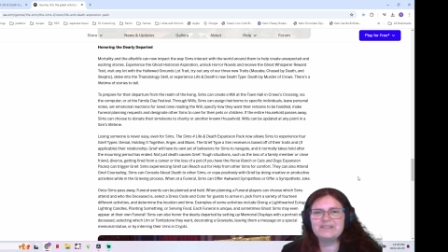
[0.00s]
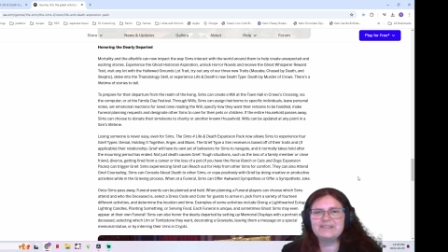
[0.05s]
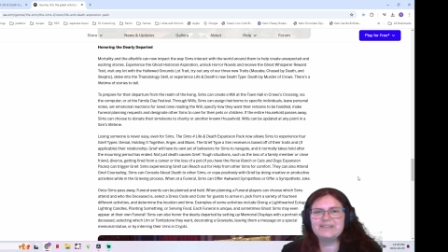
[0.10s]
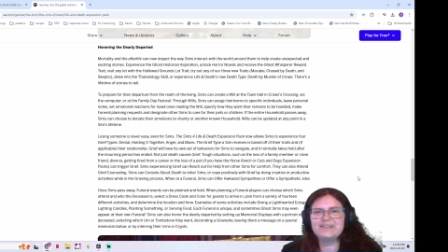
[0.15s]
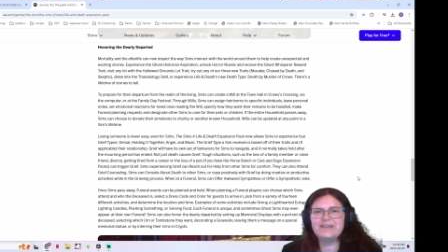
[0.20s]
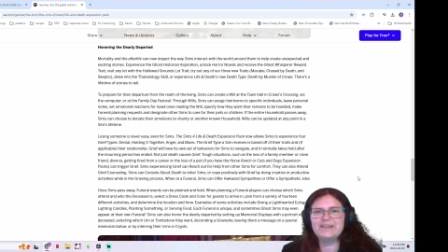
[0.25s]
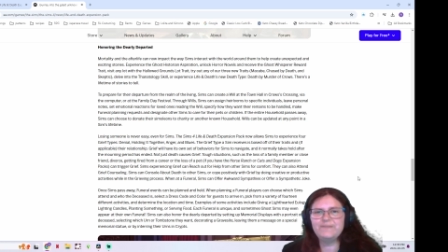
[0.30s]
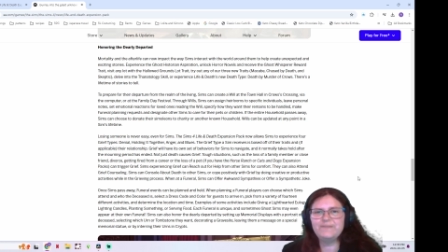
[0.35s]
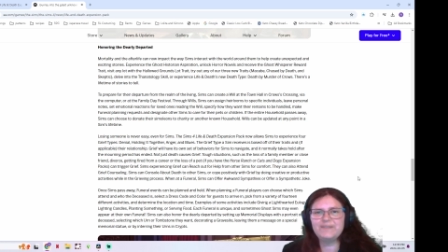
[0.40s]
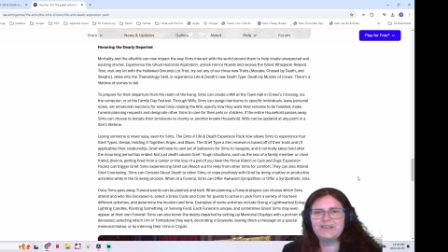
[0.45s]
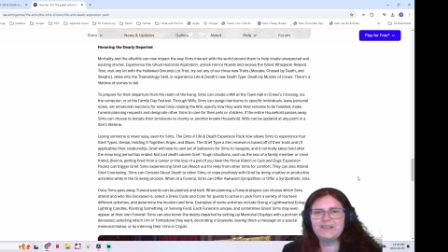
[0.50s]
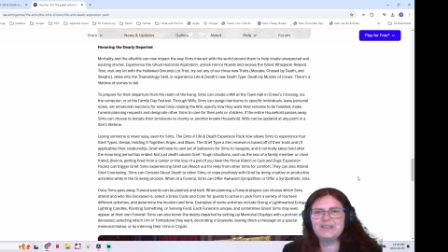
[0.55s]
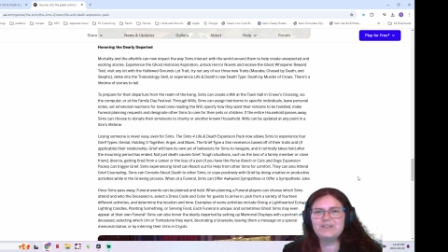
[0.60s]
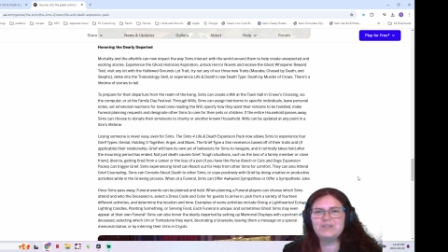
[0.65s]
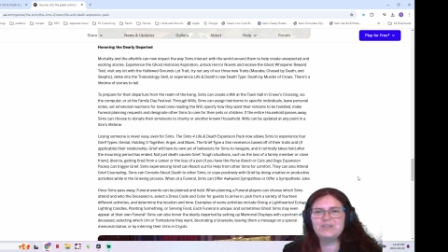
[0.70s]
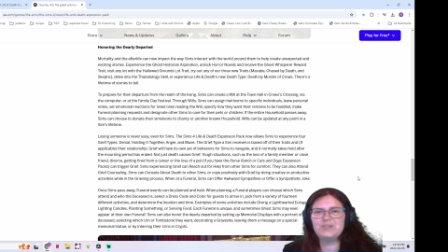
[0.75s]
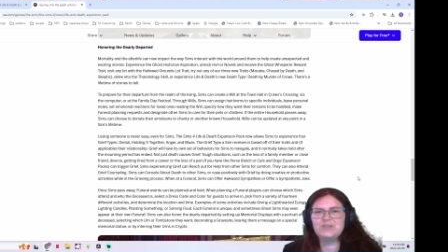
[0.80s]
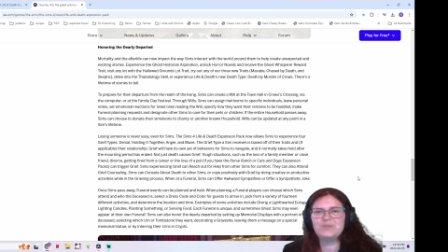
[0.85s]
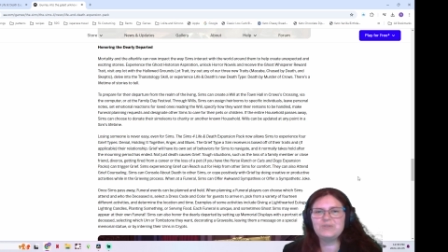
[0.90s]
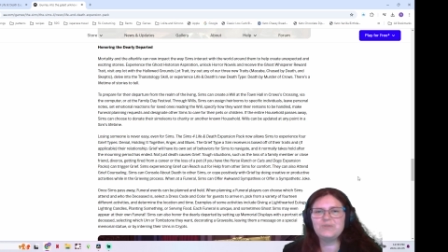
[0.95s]
Delve
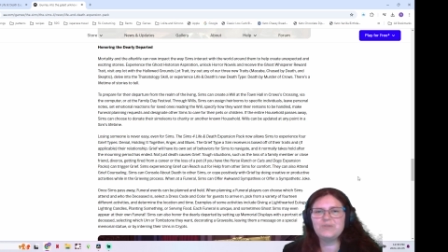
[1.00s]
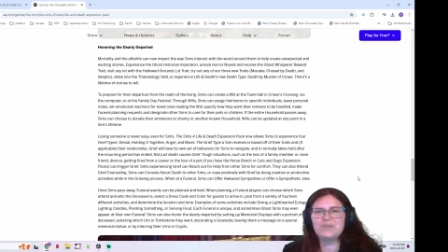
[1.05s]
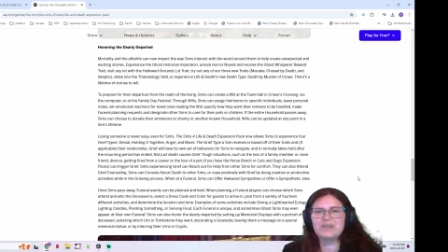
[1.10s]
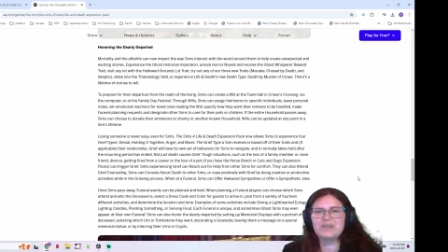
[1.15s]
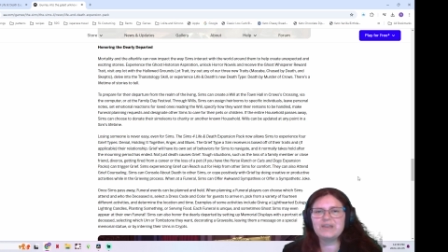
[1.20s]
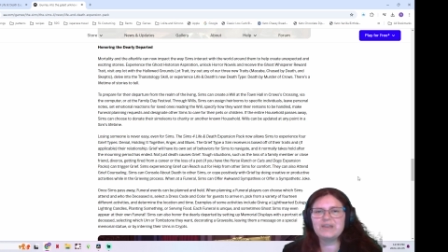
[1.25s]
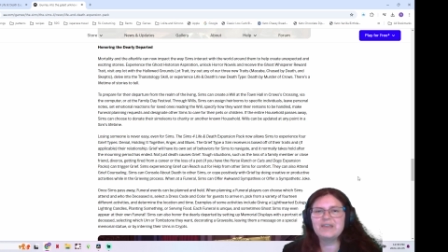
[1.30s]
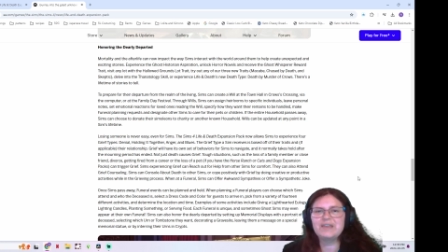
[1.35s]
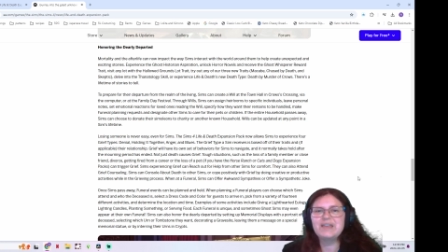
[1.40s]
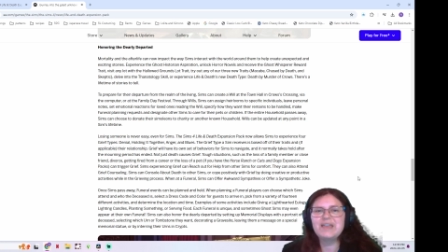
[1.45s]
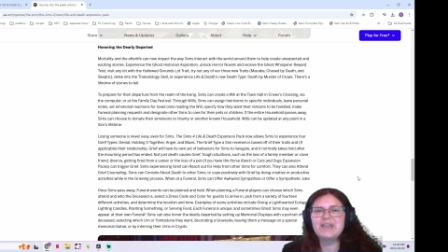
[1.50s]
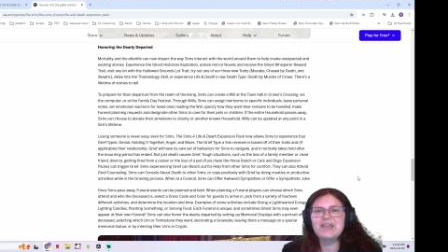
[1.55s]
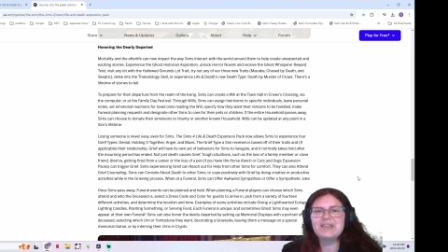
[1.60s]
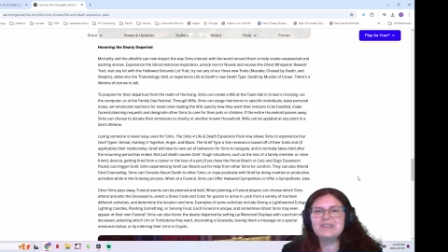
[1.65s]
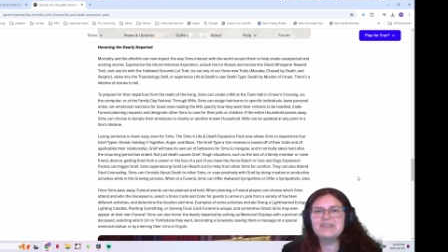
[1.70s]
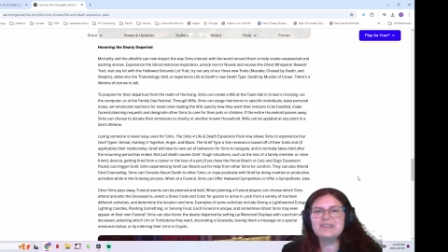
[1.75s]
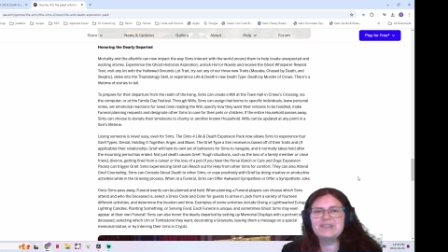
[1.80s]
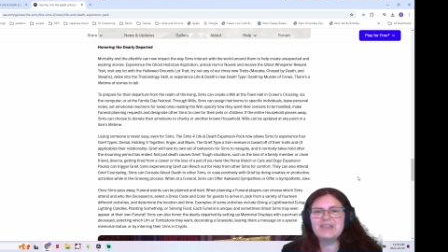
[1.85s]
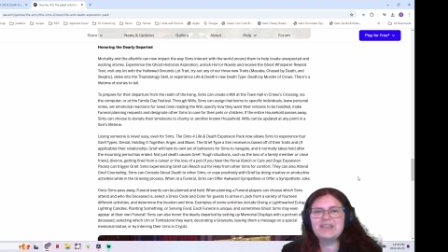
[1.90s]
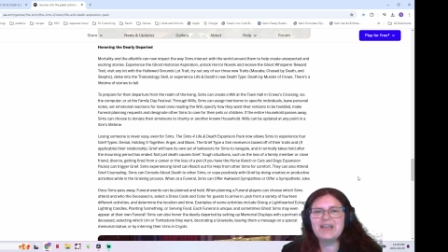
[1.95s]
into the
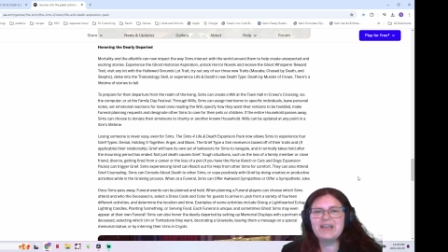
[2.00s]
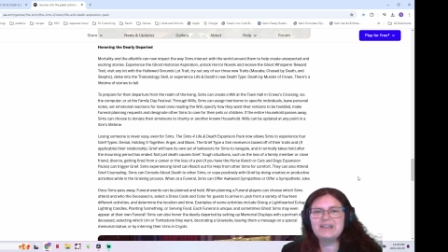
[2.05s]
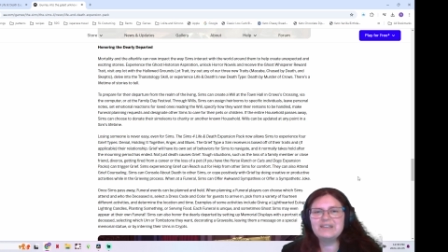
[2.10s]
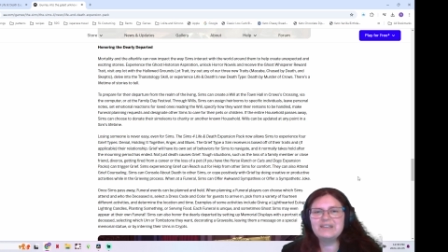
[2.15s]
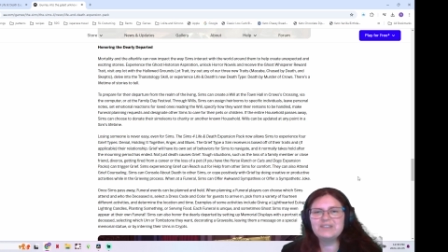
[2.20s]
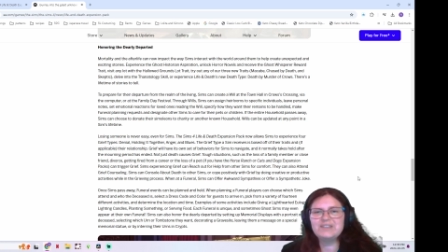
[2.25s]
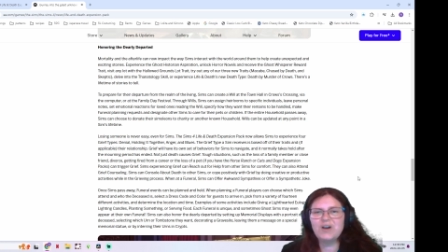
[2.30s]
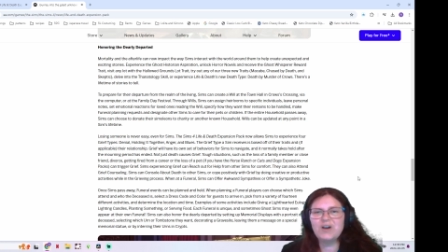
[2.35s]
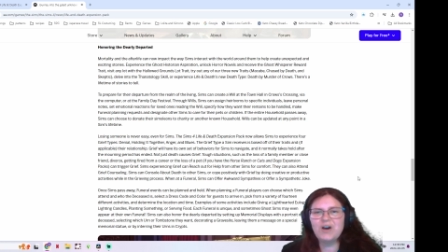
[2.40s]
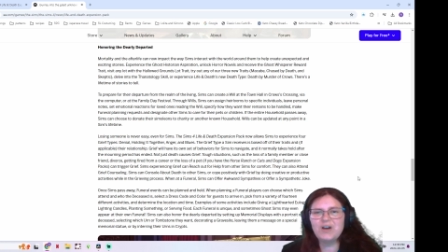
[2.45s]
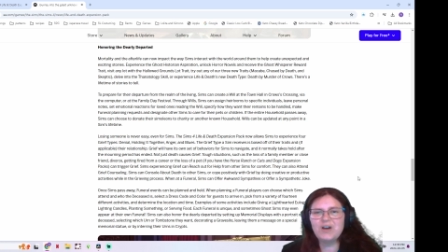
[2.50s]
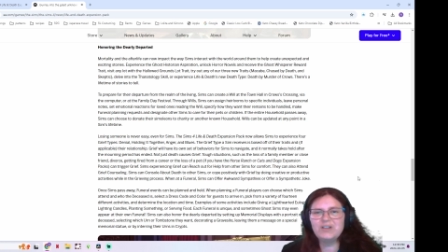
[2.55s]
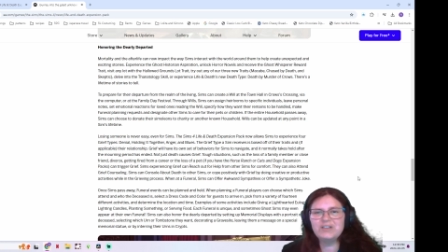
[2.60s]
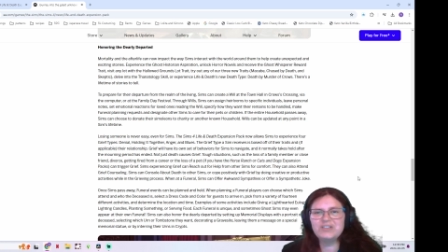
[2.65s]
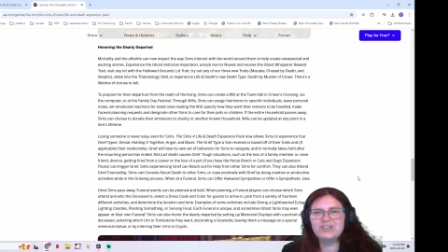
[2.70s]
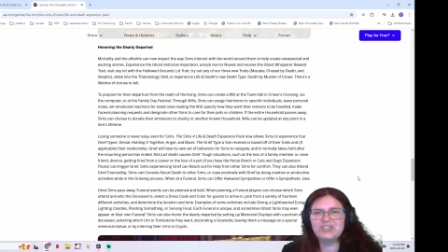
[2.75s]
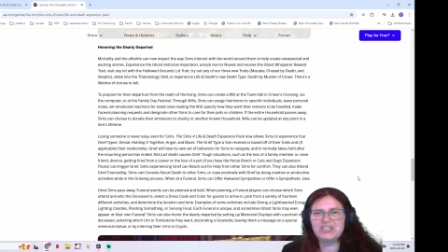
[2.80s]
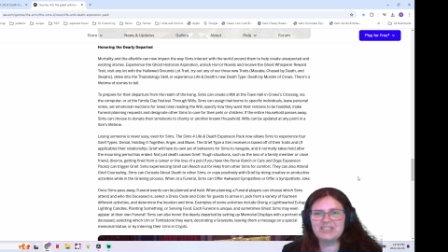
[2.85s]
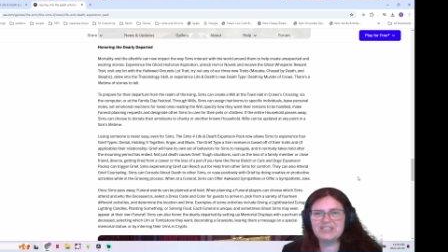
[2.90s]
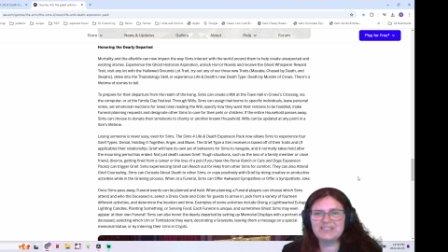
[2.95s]

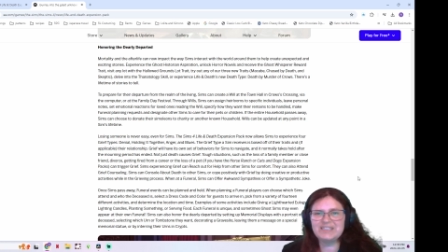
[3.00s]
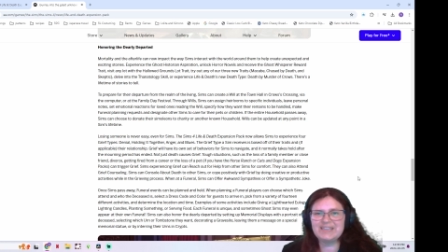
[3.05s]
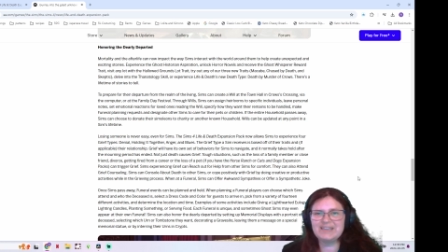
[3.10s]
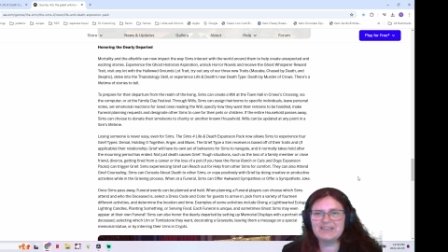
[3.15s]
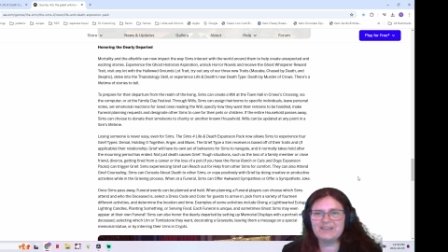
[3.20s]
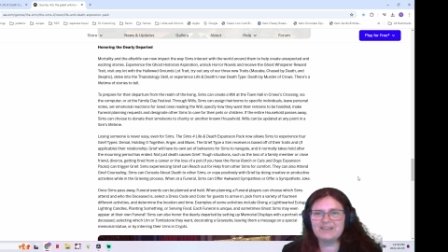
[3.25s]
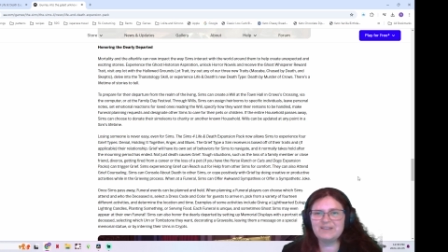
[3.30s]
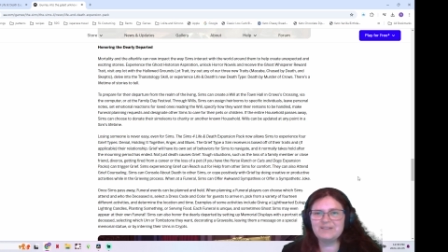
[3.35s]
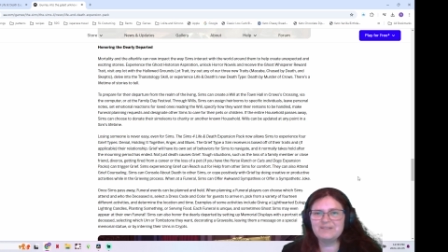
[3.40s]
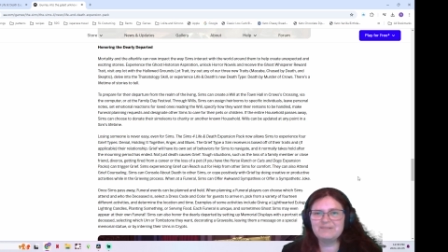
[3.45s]
thanatology skill.